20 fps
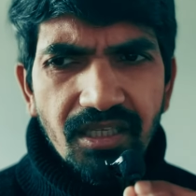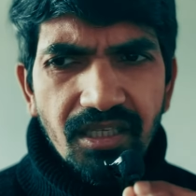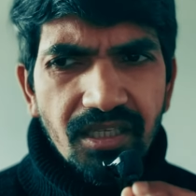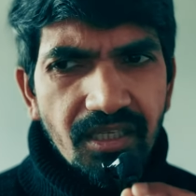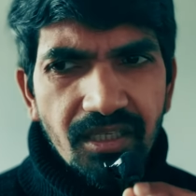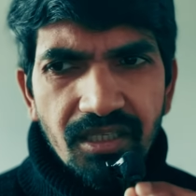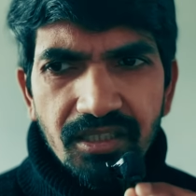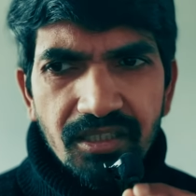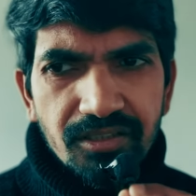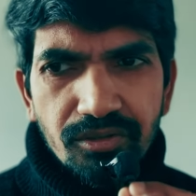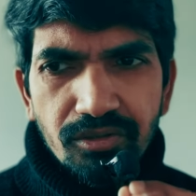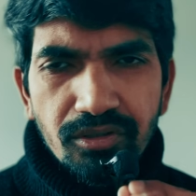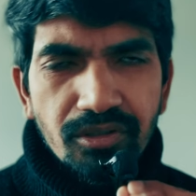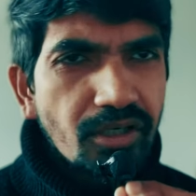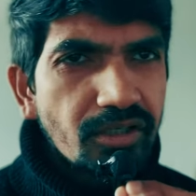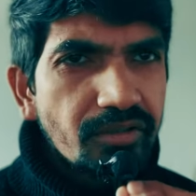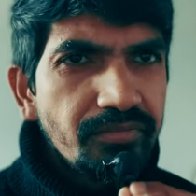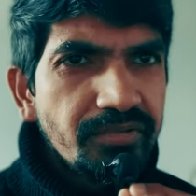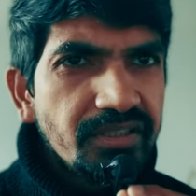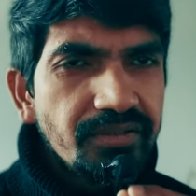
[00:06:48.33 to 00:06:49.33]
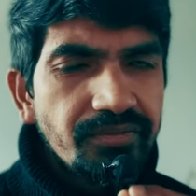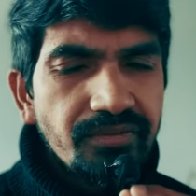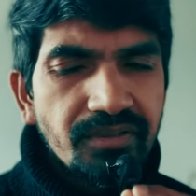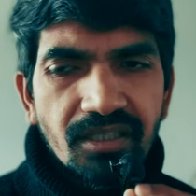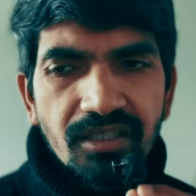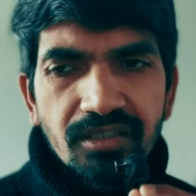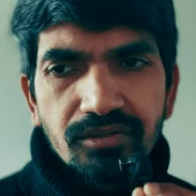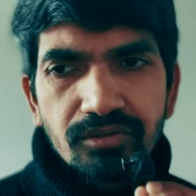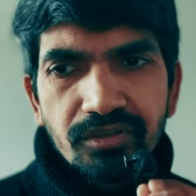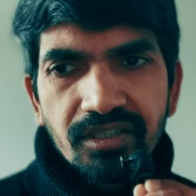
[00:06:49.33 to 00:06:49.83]
it will not be
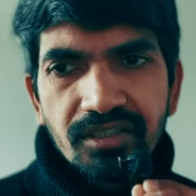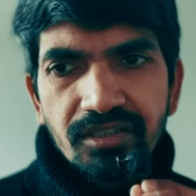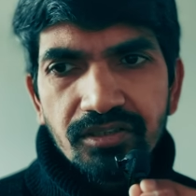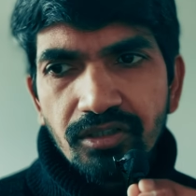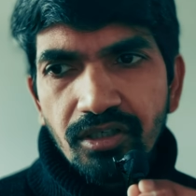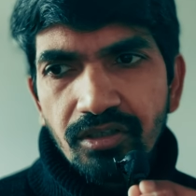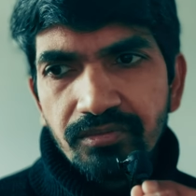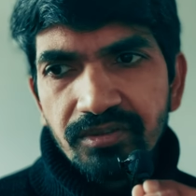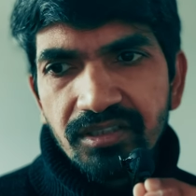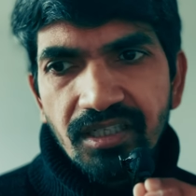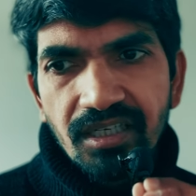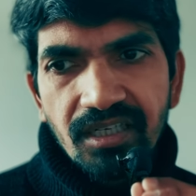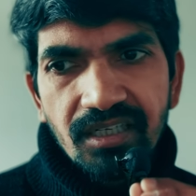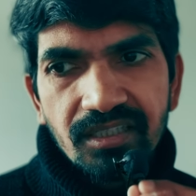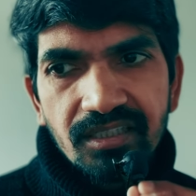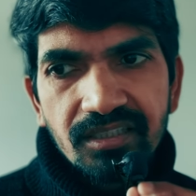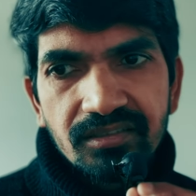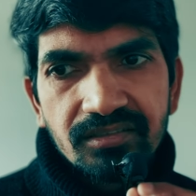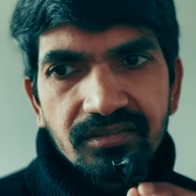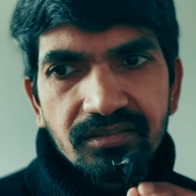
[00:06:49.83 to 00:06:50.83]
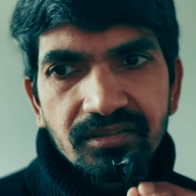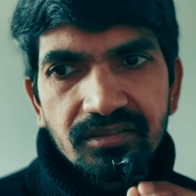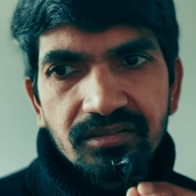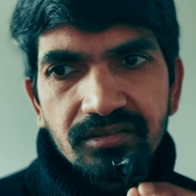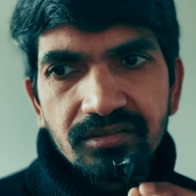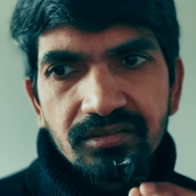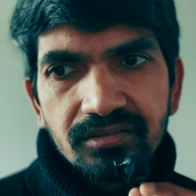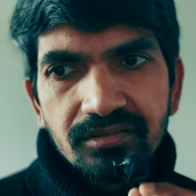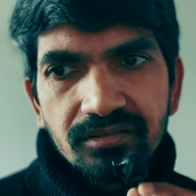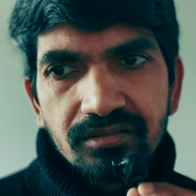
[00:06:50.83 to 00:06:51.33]
difficult to get a job in Ireland
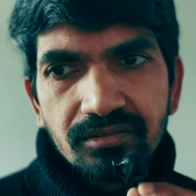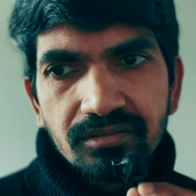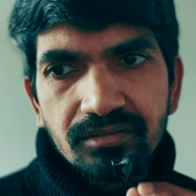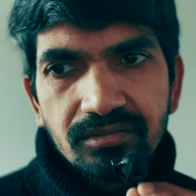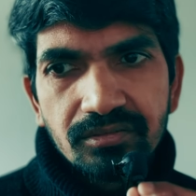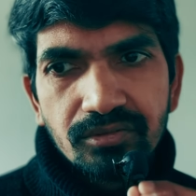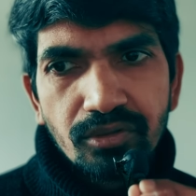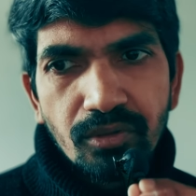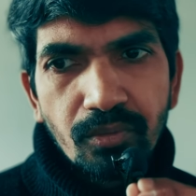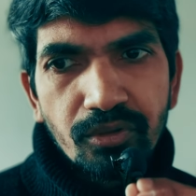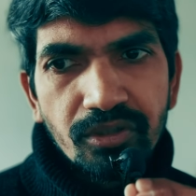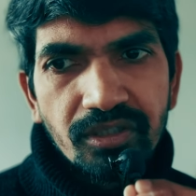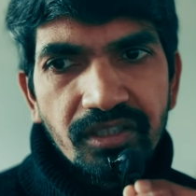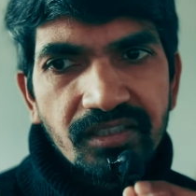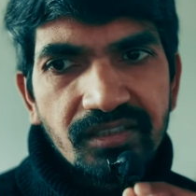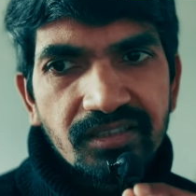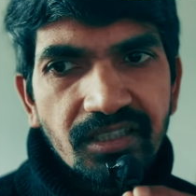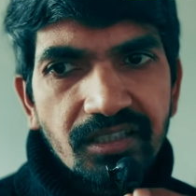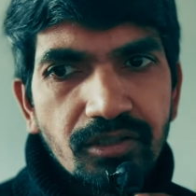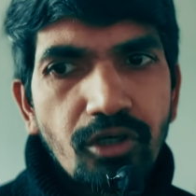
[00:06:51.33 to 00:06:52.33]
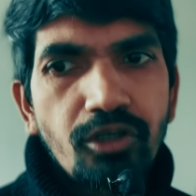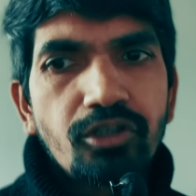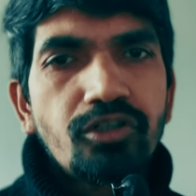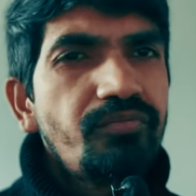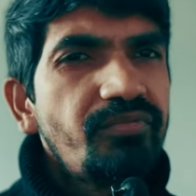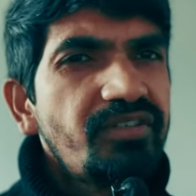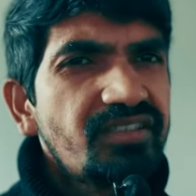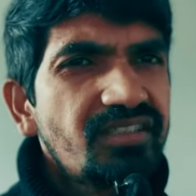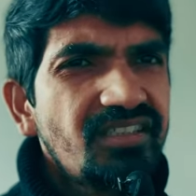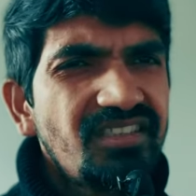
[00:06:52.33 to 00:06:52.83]
in robotics and
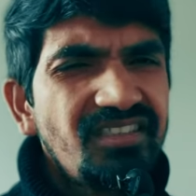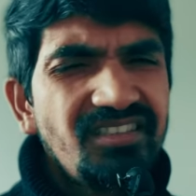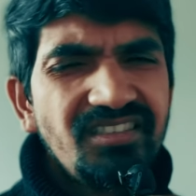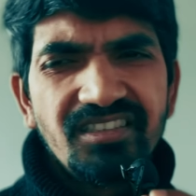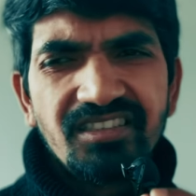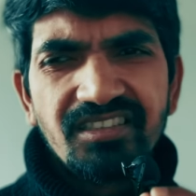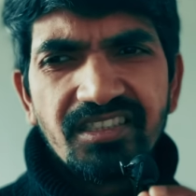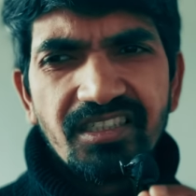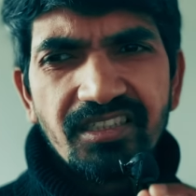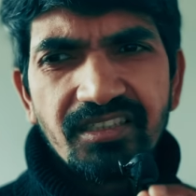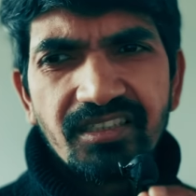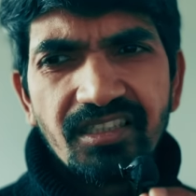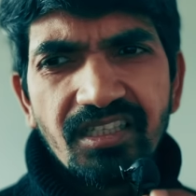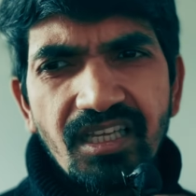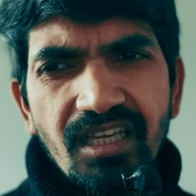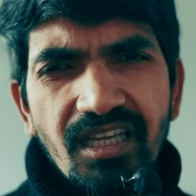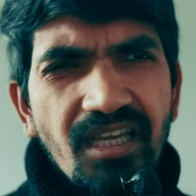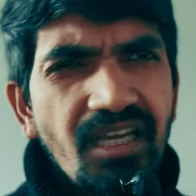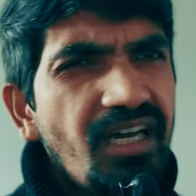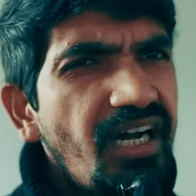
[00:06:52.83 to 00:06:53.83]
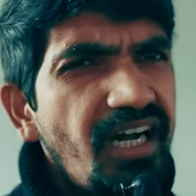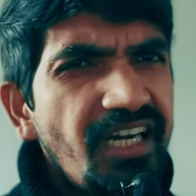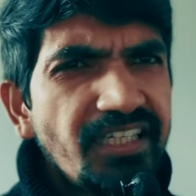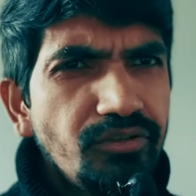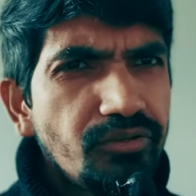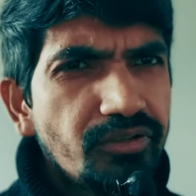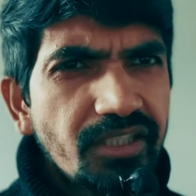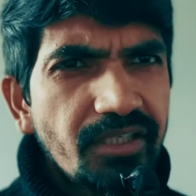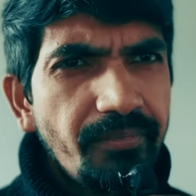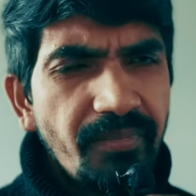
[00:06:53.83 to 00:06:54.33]
automation engineering. I
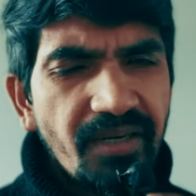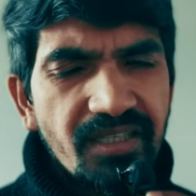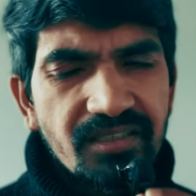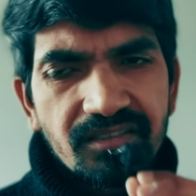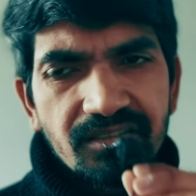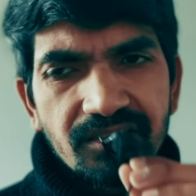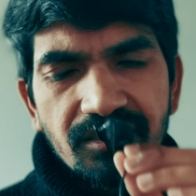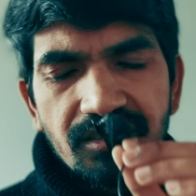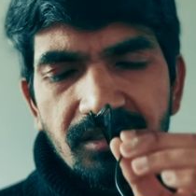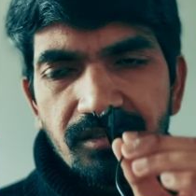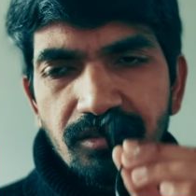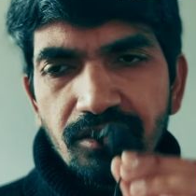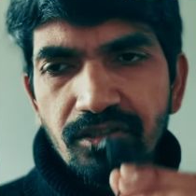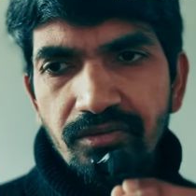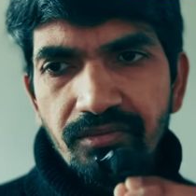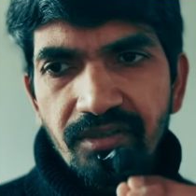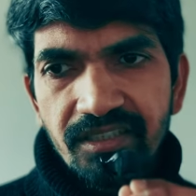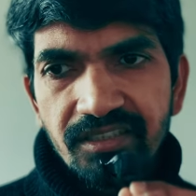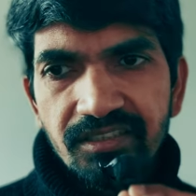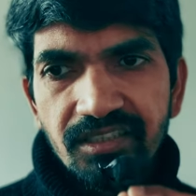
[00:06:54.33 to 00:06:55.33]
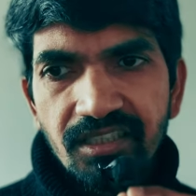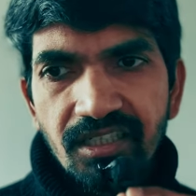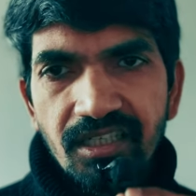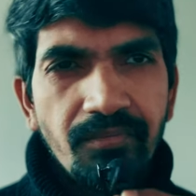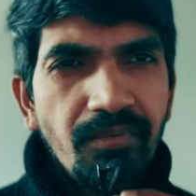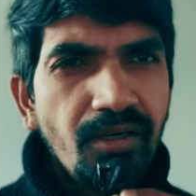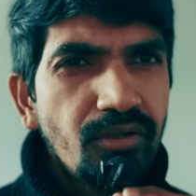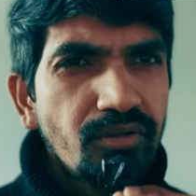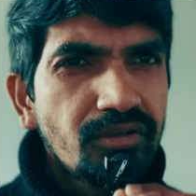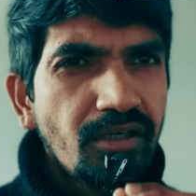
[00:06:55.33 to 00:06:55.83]
do not have much sort of idea
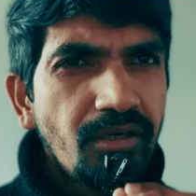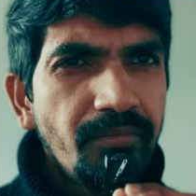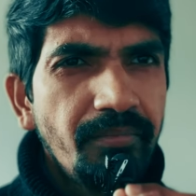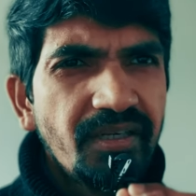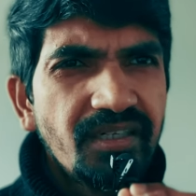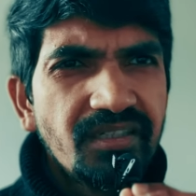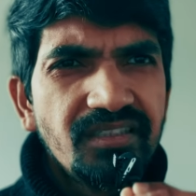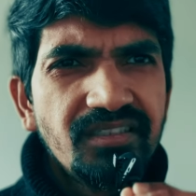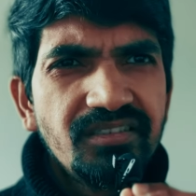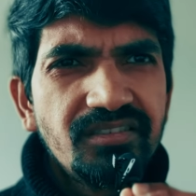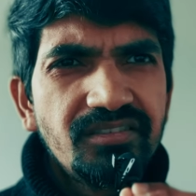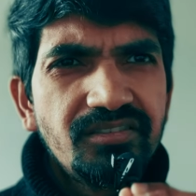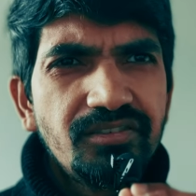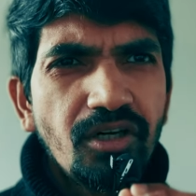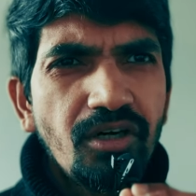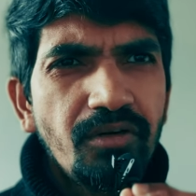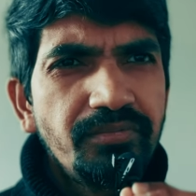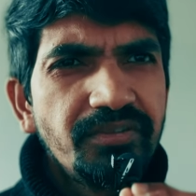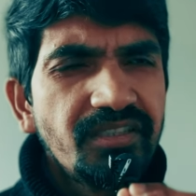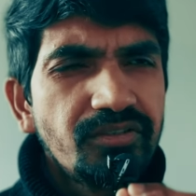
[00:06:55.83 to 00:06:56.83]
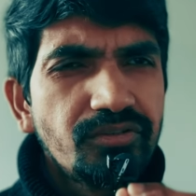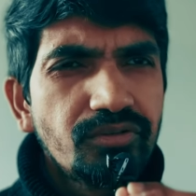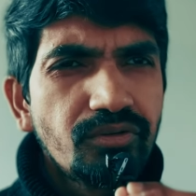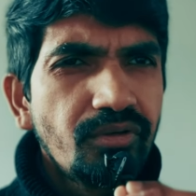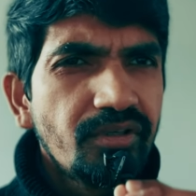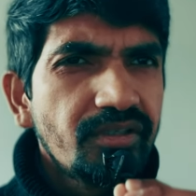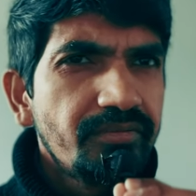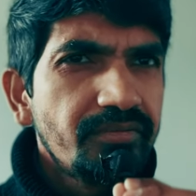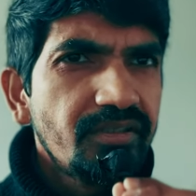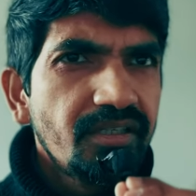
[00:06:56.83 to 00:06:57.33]
about companies, jobs and so
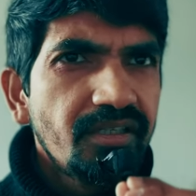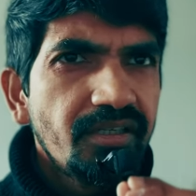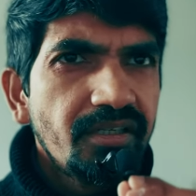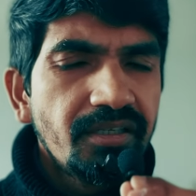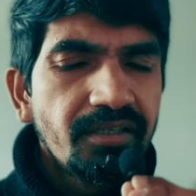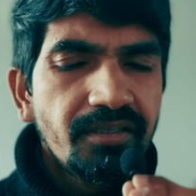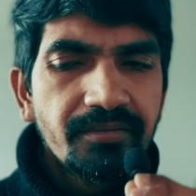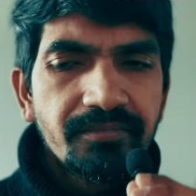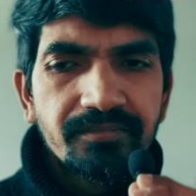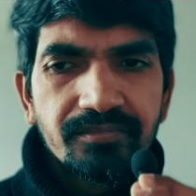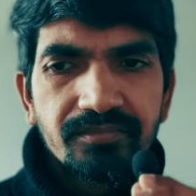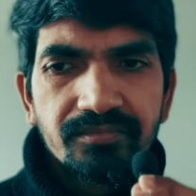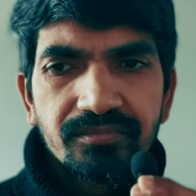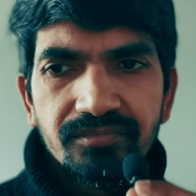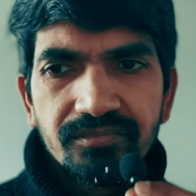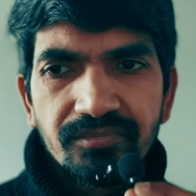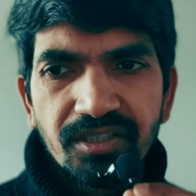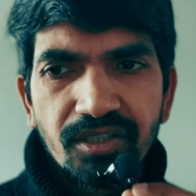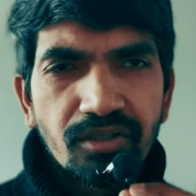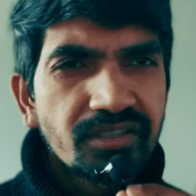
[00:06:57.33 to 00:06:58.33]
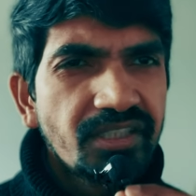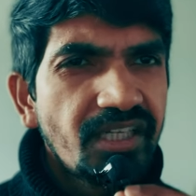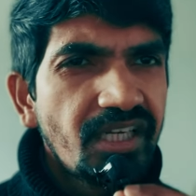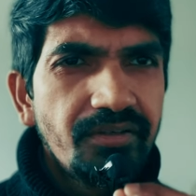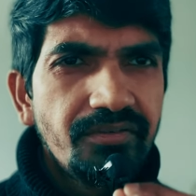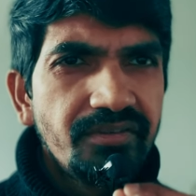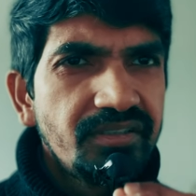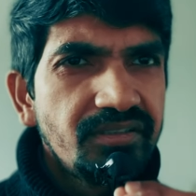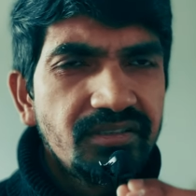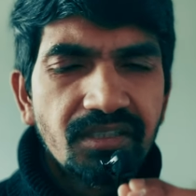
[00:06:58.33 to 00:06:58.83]
on, because I
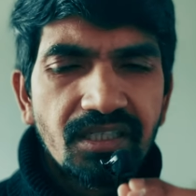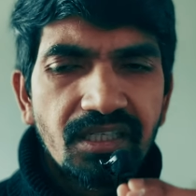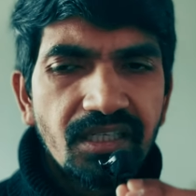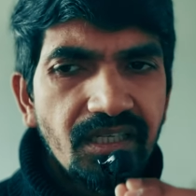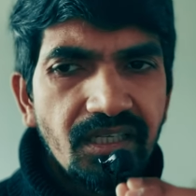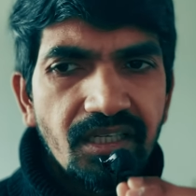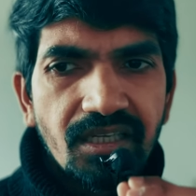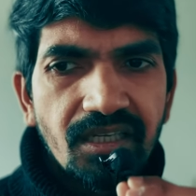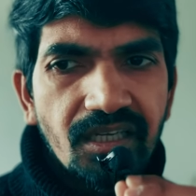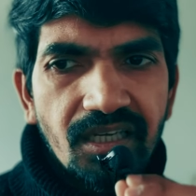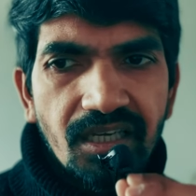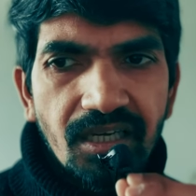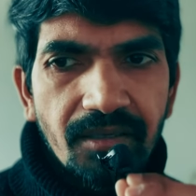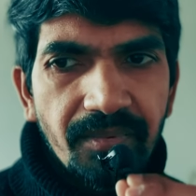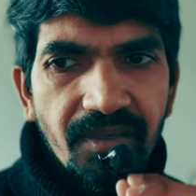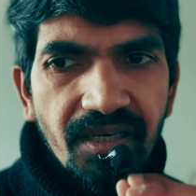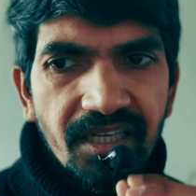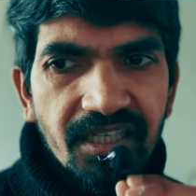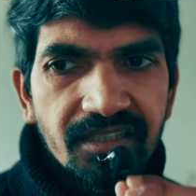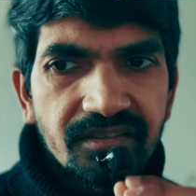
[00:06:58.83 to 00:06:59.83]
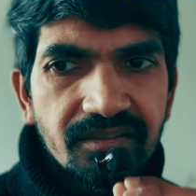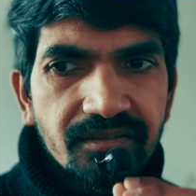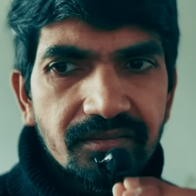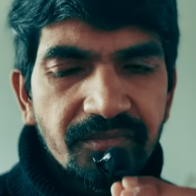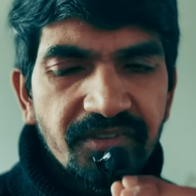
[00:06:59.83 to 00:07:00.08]
haven't applied